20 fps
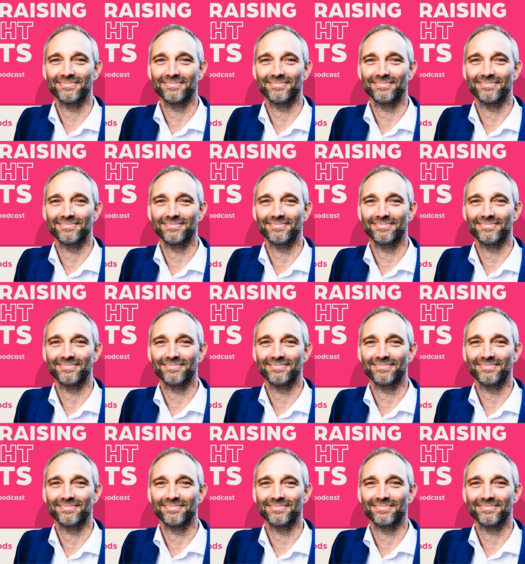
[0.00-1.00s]

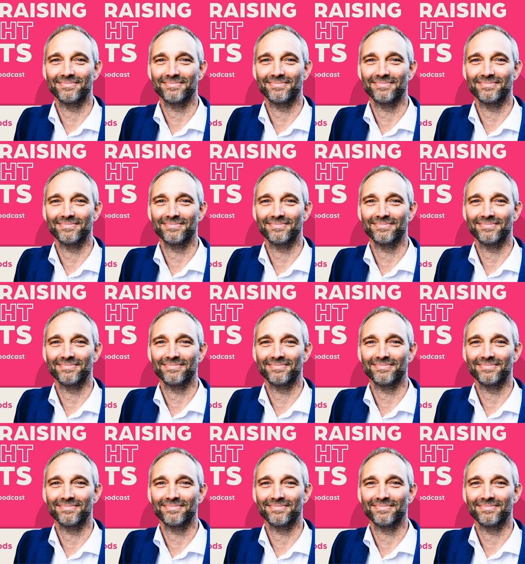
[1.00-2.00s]

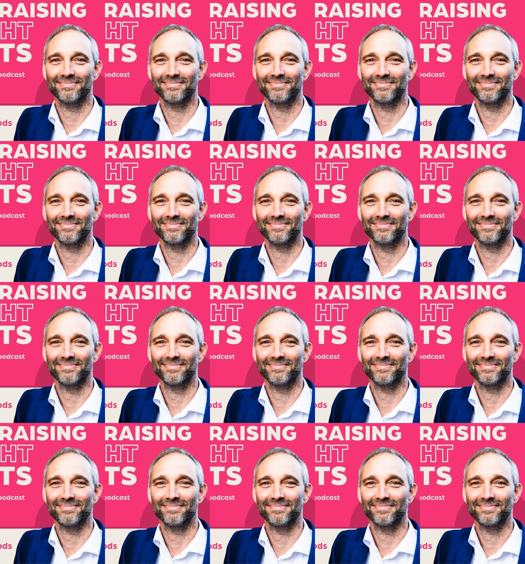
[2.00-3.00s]

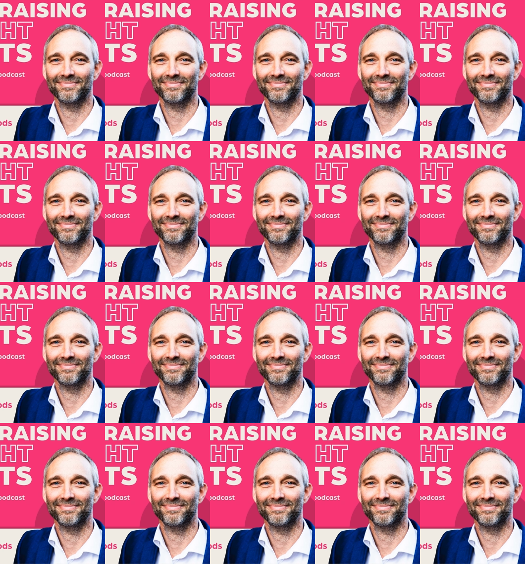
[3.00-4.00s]

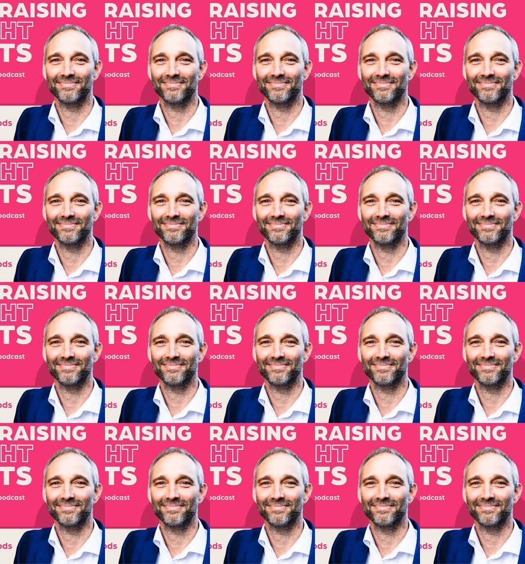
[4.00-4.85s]
[no speech]